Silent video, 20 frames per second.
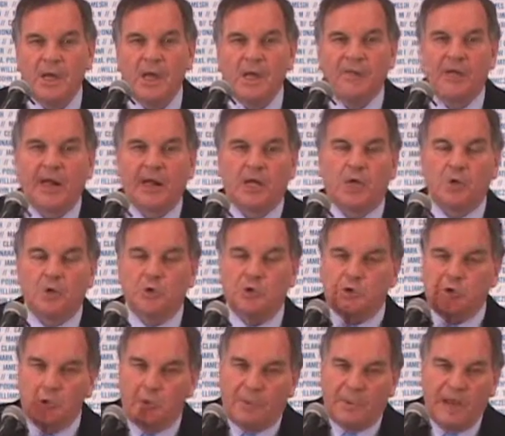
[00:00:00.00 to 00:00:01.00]
And that includes
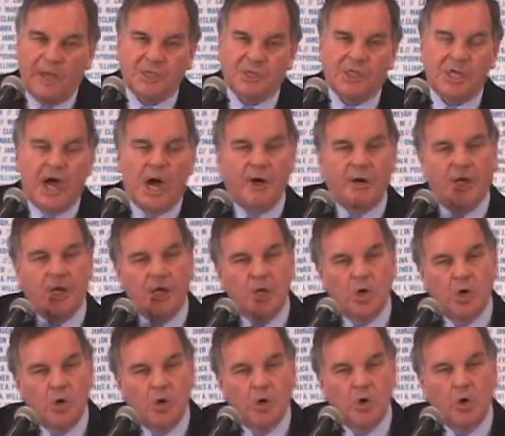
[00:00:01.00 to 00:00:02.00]
DuPage County,
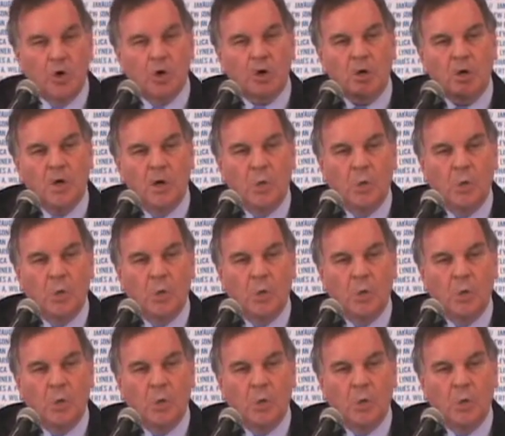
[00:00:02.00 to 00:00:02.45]
Cook,